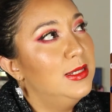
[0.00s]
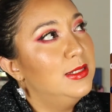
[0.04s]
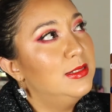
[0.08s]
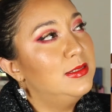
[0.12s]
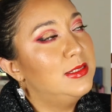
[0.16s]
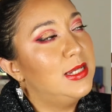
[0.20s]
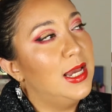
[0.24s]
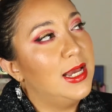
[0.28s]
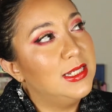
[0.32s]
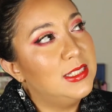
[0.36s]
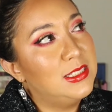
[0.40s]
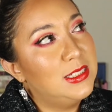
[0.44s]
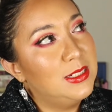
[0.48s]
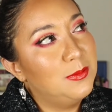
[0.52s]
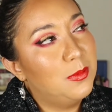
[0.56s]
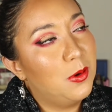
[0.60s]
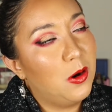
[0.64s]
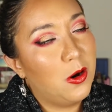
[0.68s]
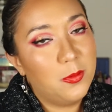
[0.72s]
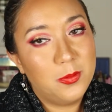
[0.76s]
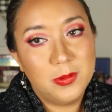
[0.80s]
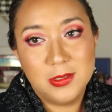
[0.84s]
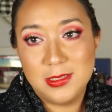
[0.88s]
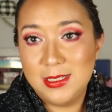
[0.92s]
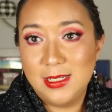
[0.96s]
testing
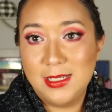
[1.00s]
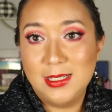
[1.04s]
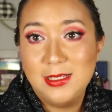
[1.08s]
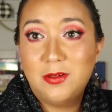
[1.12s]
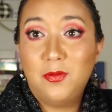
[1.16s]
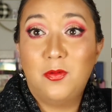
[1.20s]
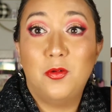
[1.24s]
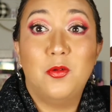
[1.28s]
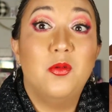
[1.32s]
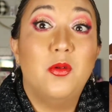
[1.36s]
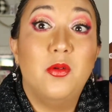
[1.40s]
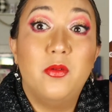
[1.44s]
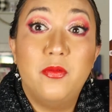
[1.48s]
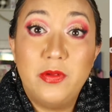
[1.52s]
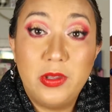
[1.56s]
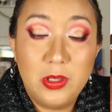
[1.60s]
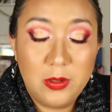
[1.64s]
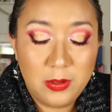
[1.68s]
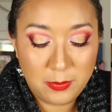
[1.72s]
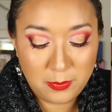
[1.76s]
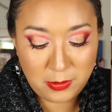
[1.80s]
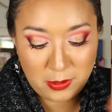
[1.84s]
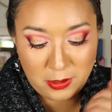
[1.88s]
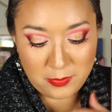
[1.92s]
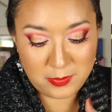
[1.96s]
purposes, for
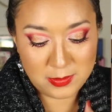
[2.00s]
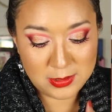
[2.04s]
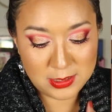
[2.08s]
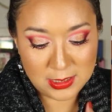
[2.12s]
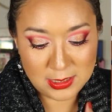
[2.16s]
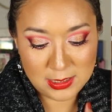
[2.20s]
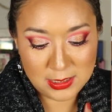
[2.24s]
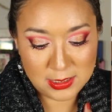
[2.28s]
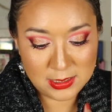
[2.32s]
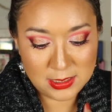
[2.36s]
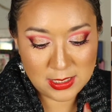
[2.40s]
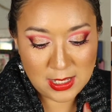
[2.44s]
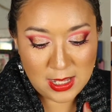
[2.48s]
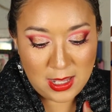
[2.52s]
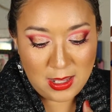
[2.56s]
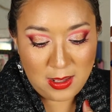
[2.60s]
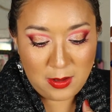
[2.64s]
reviewing purposes.